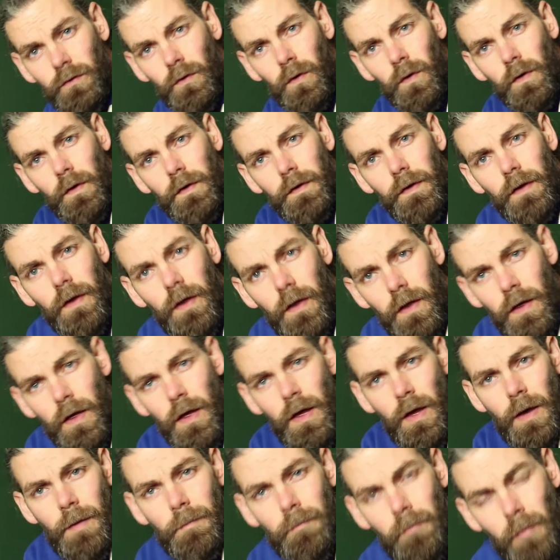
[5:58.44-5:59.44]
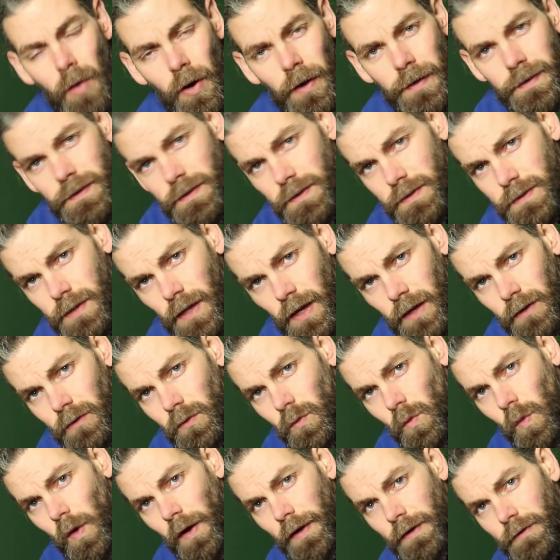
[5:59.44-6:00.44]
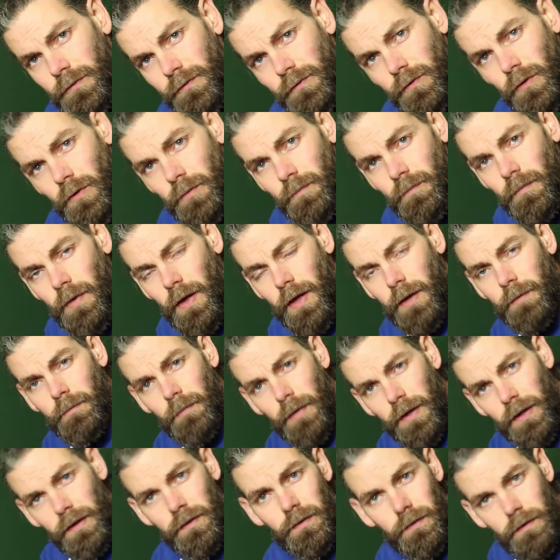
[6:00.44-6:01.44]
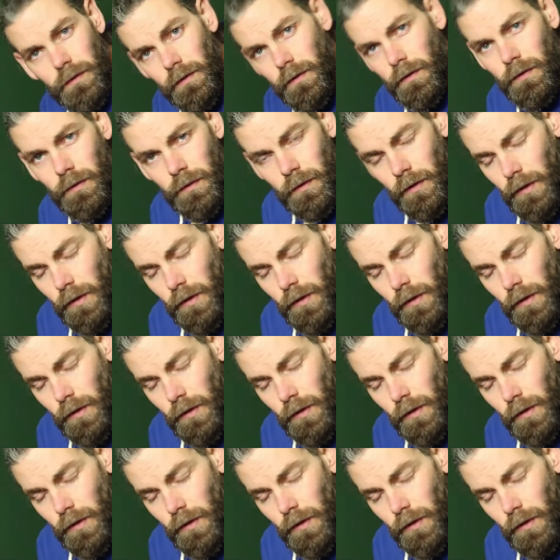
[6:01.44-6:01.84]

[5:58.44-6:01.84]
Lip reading: it's not going to mine the sand away from and make the